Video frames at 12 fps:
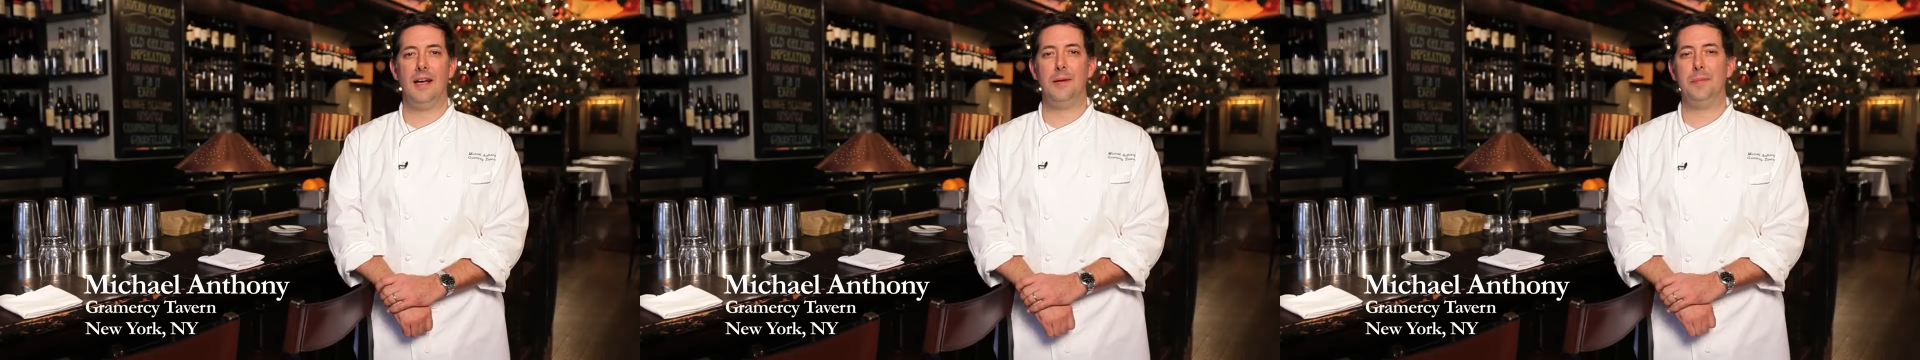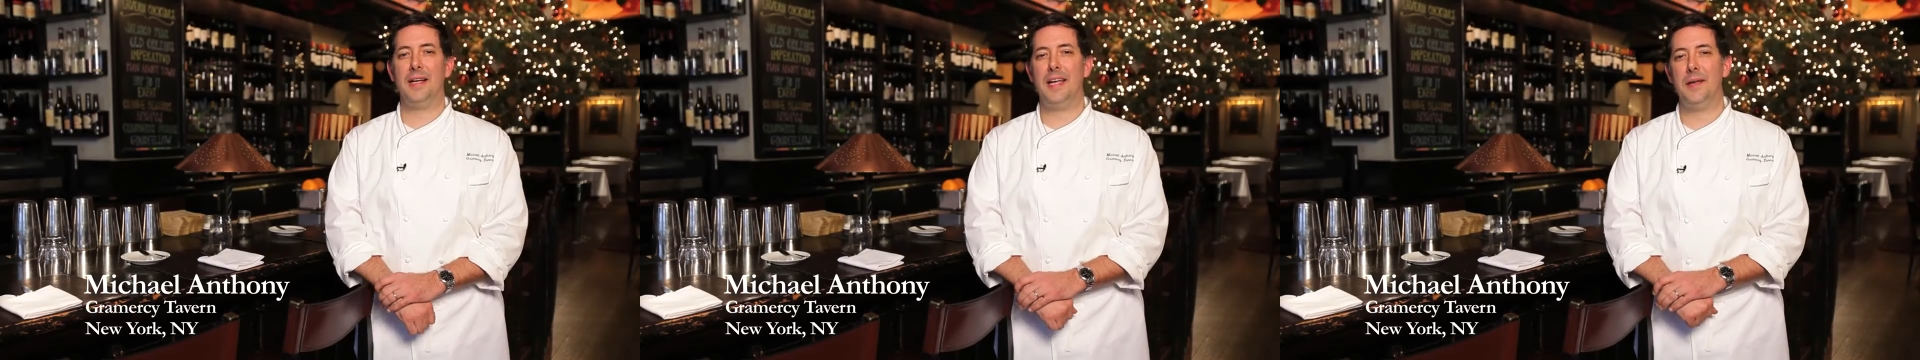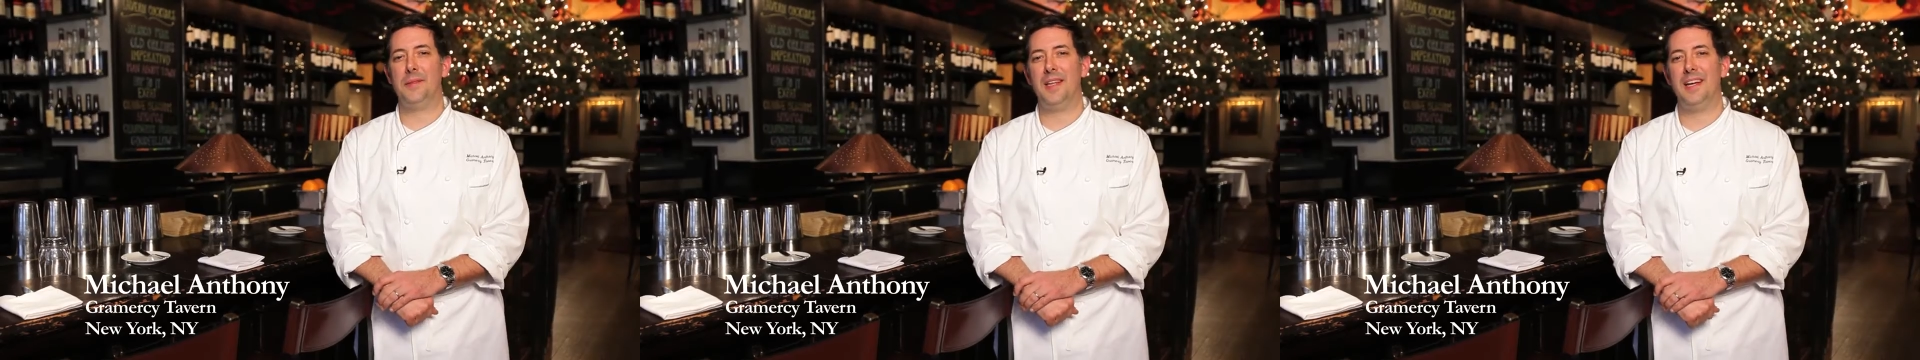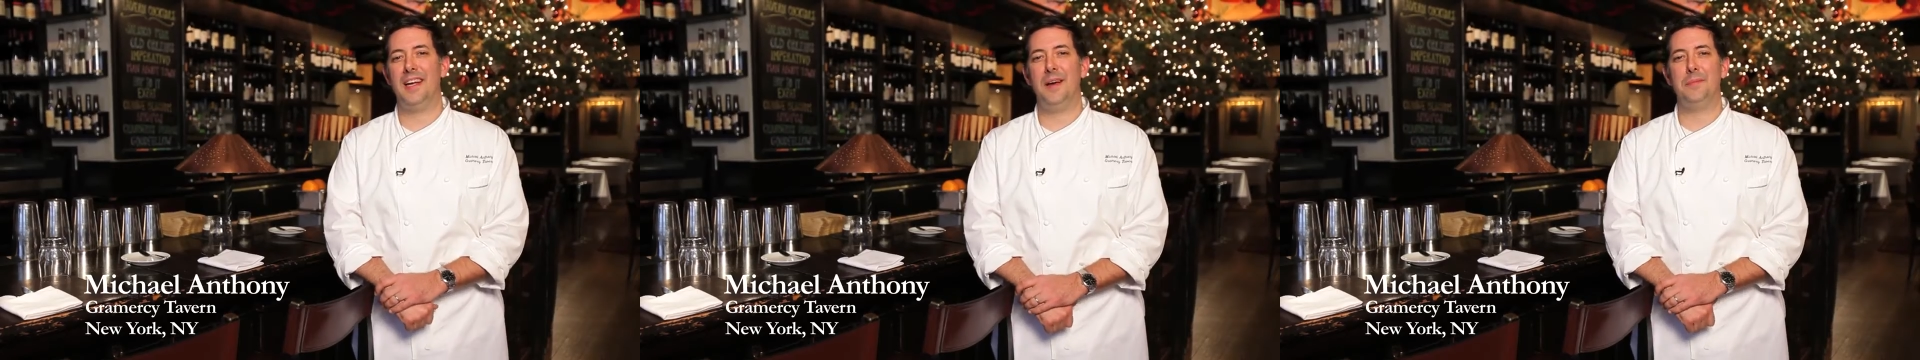Hi, I'm Mike
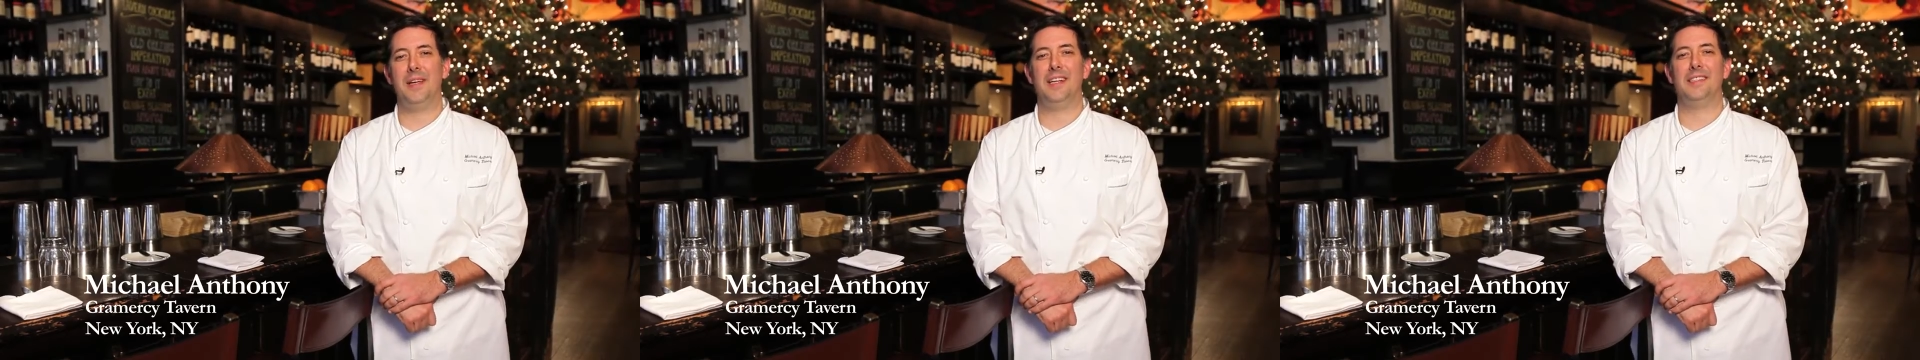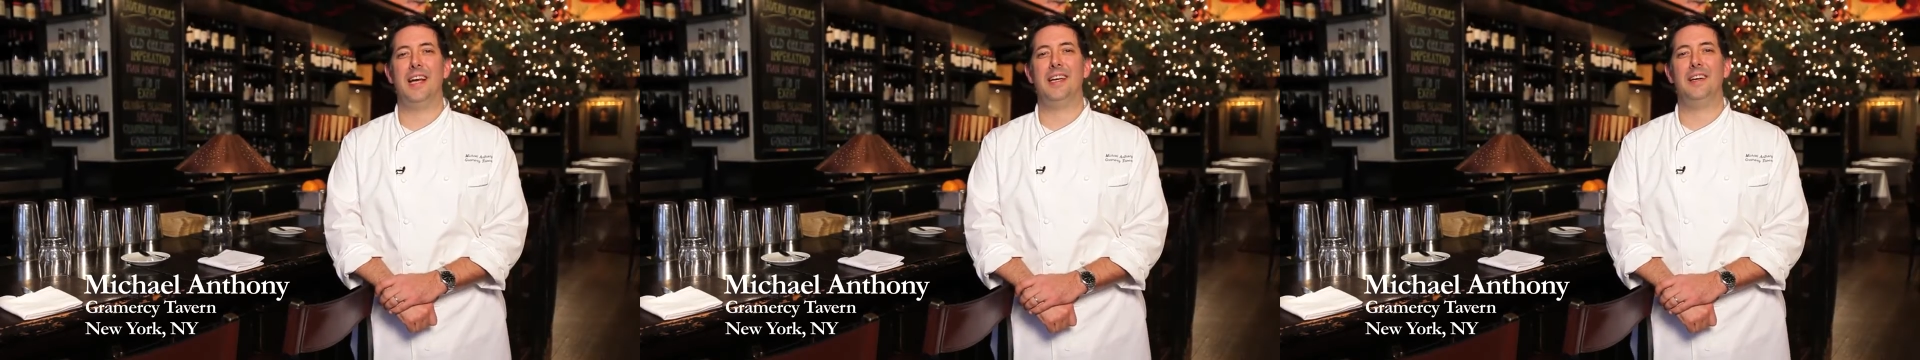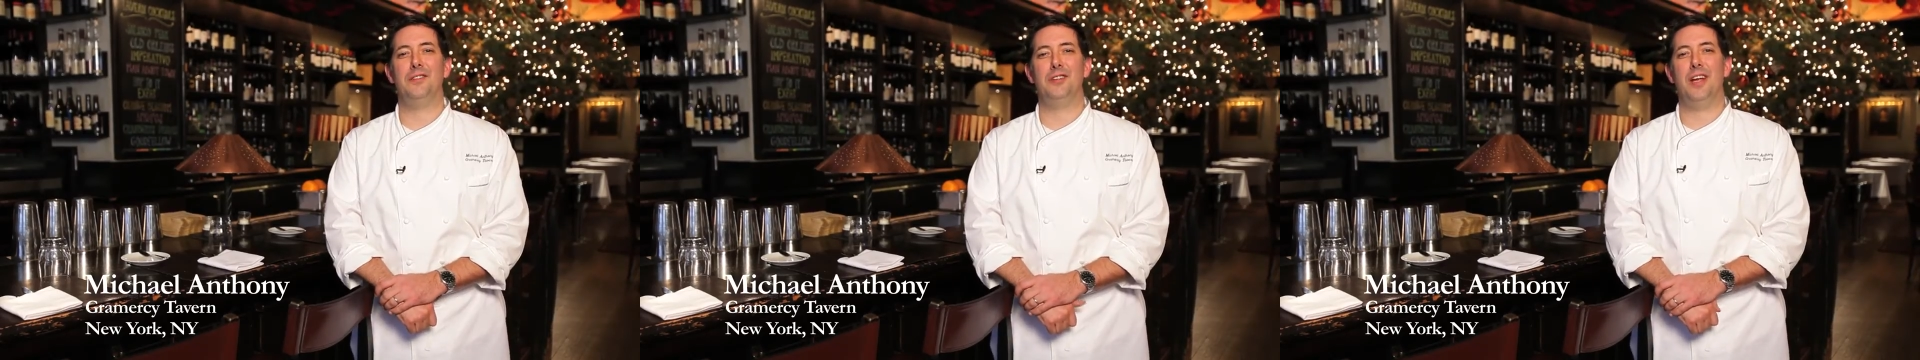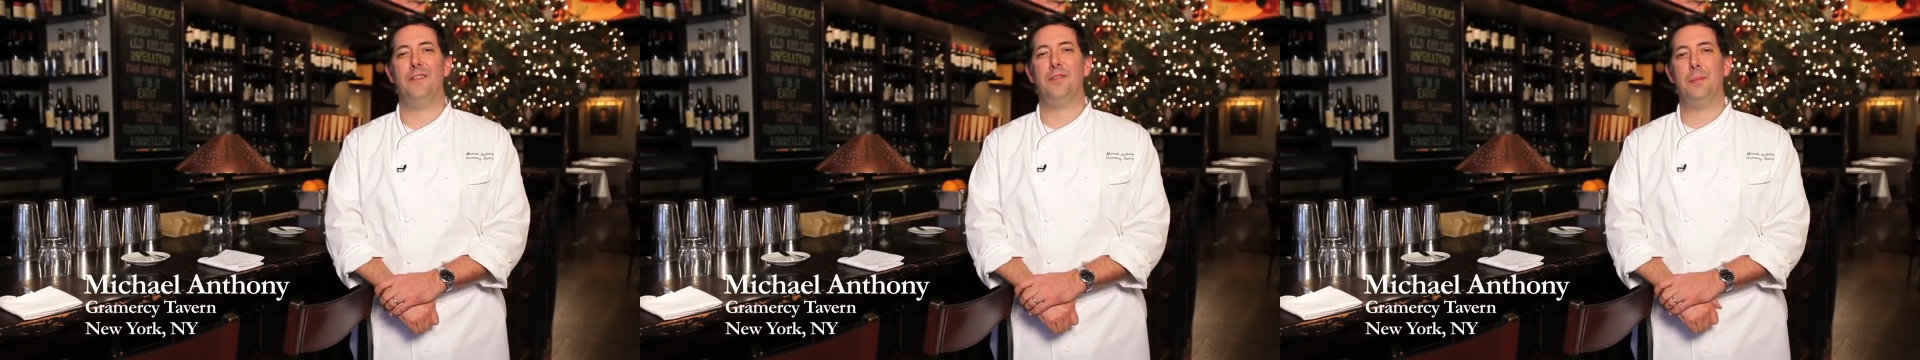Anthony. I'm the executive
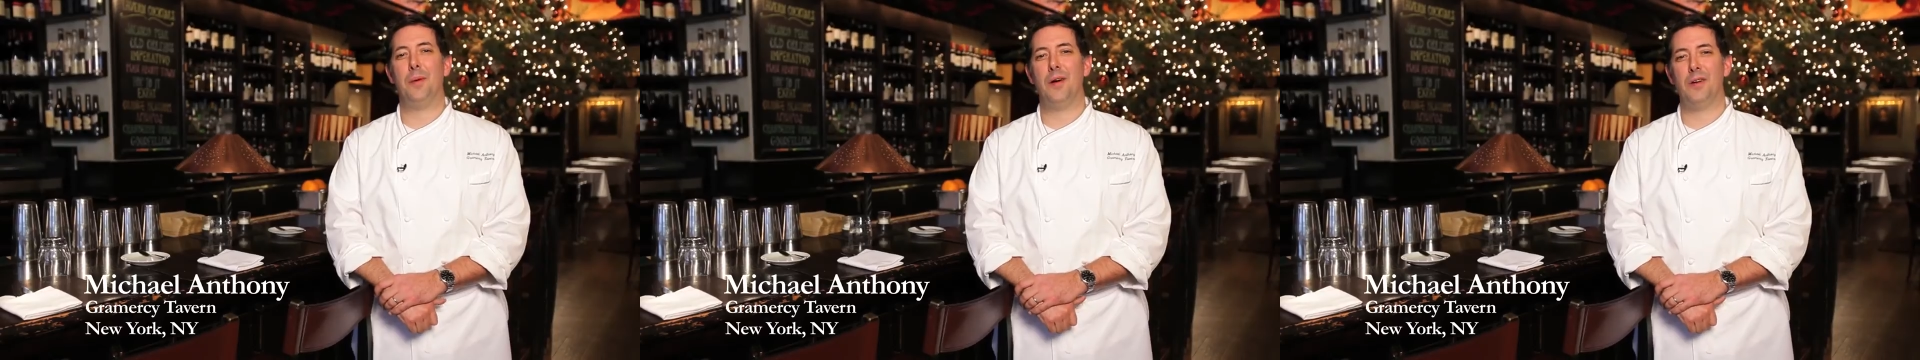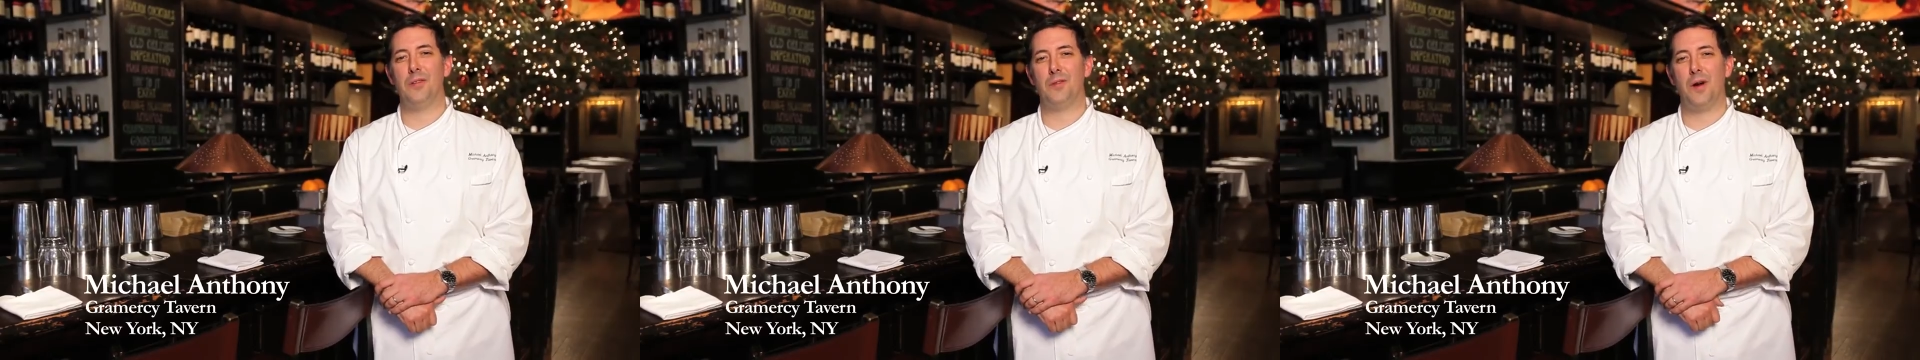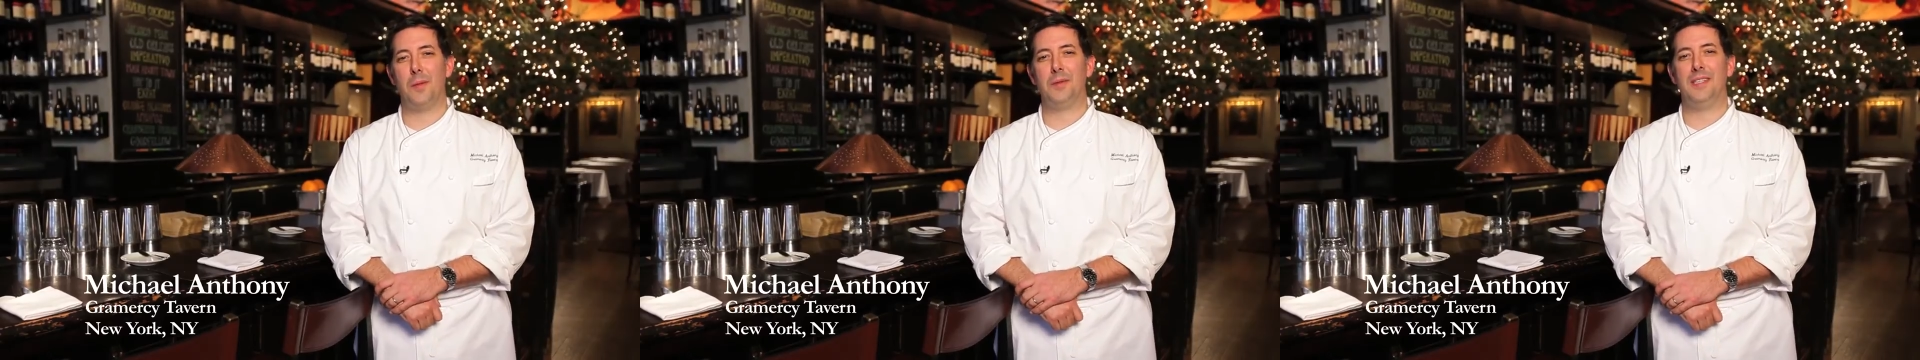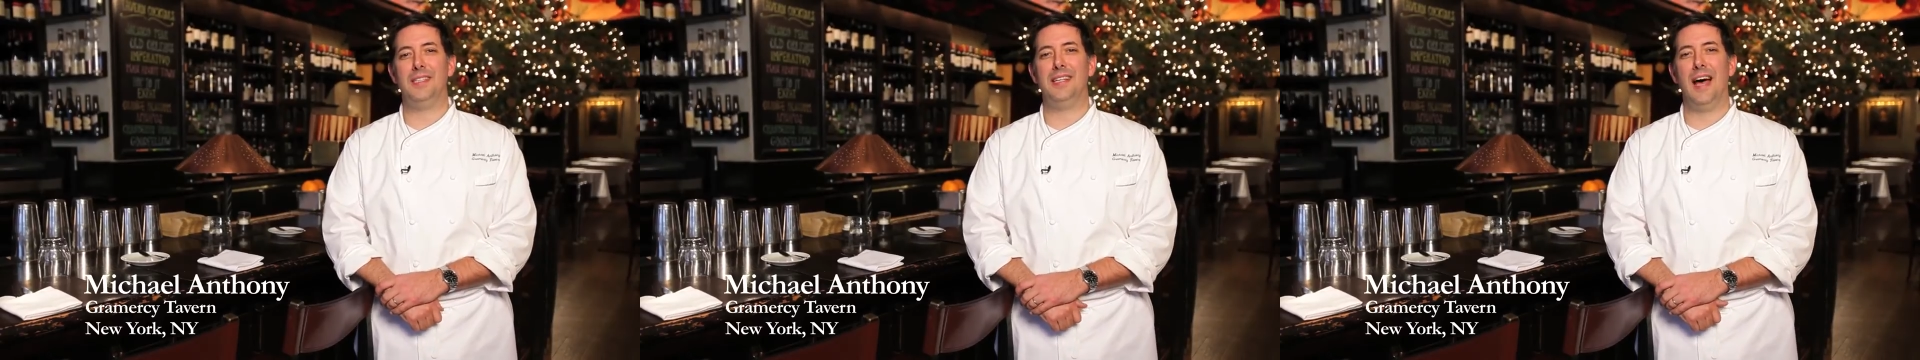chef and partner of
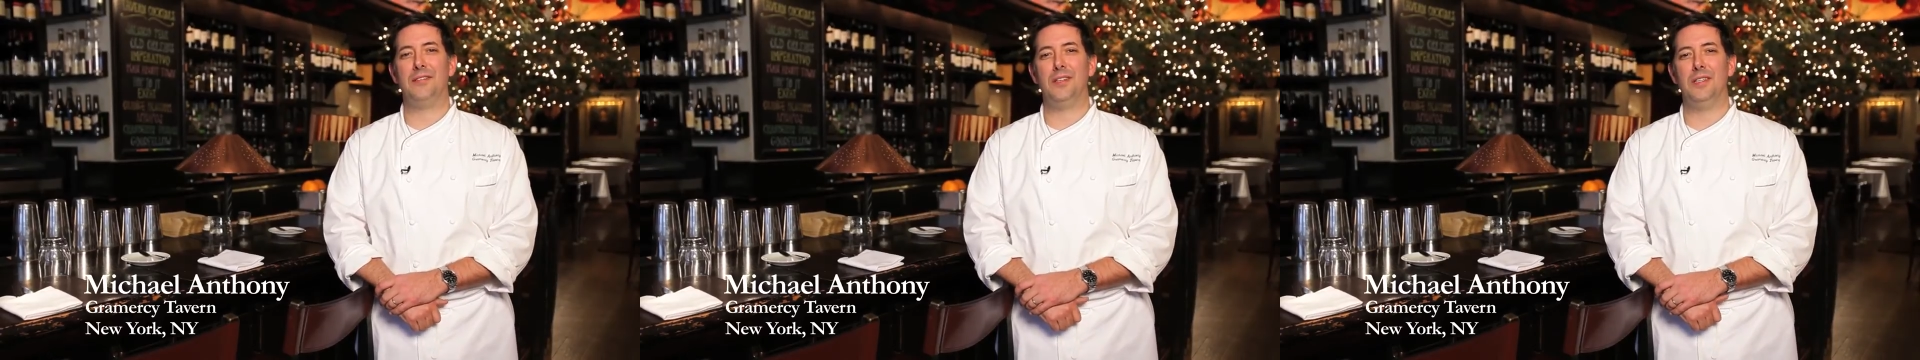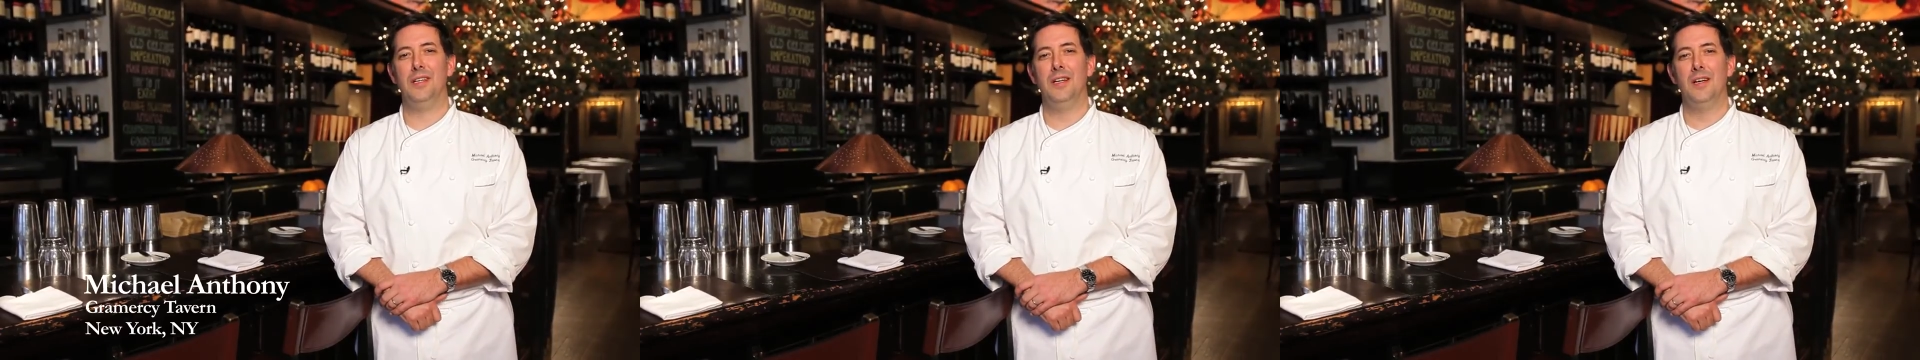Gramercy Tavern.